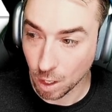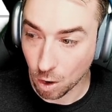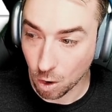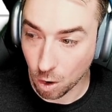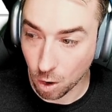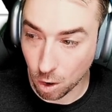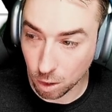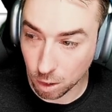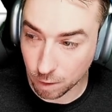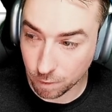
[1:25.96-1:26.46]

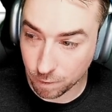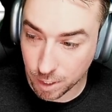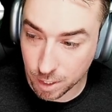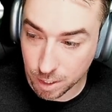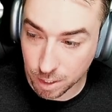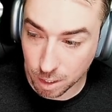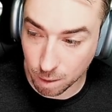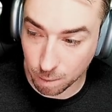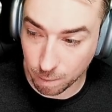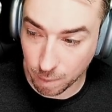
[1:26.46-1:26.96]
All of
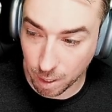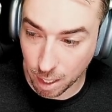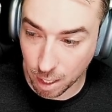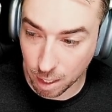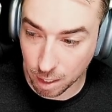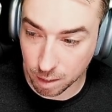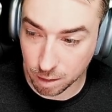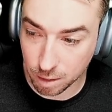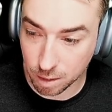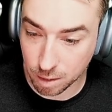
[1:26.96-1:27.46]
these
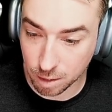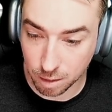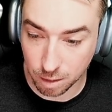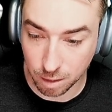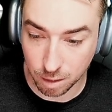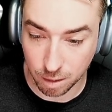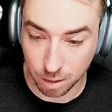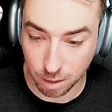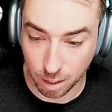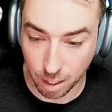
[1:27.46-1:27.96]
commands,
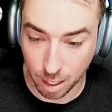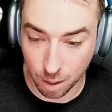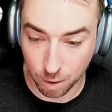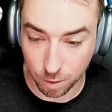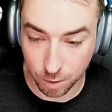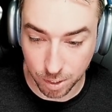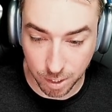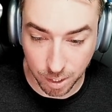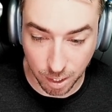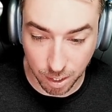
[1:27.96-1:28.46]
now
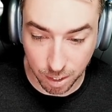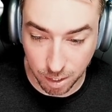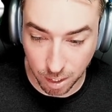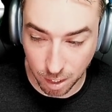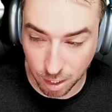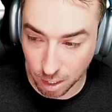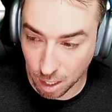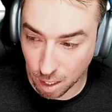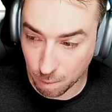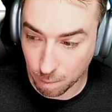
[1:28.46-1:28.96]

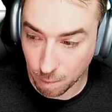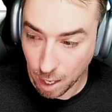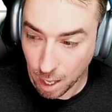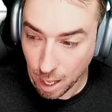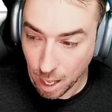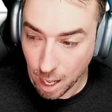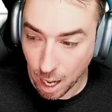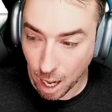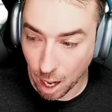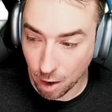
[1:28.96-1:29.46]
16 of them,
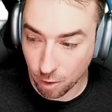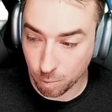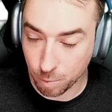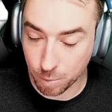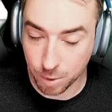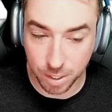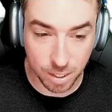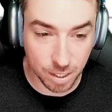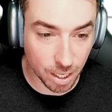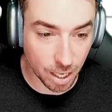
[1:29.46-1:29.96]
have
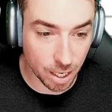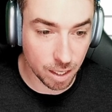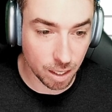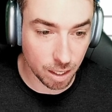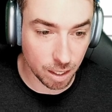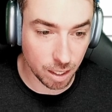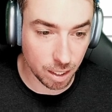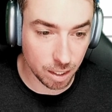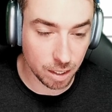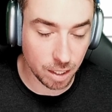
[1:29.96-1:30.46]

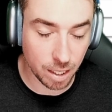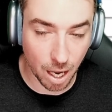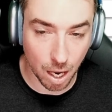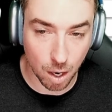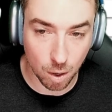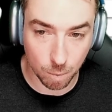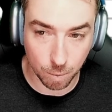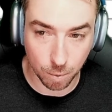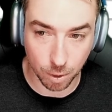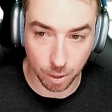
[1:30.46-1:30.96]
Poseidon in the
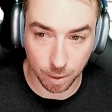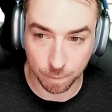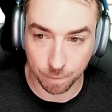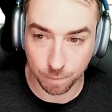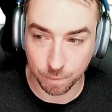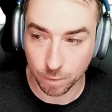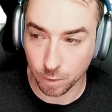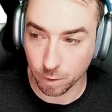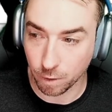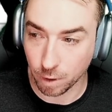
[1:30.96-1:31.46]
output
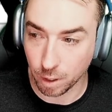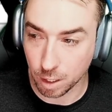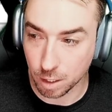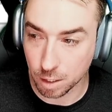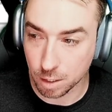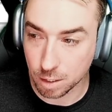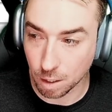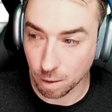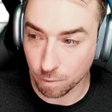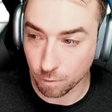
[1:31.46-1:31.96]
in
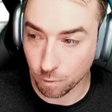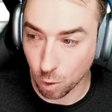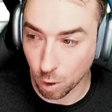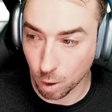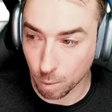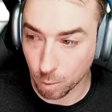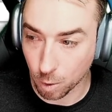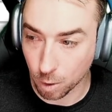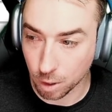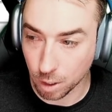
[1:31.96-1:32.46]
some
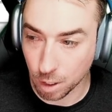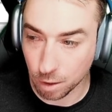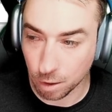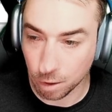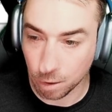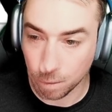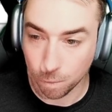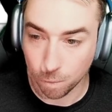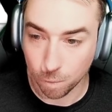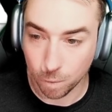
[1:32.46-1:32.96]
form or another.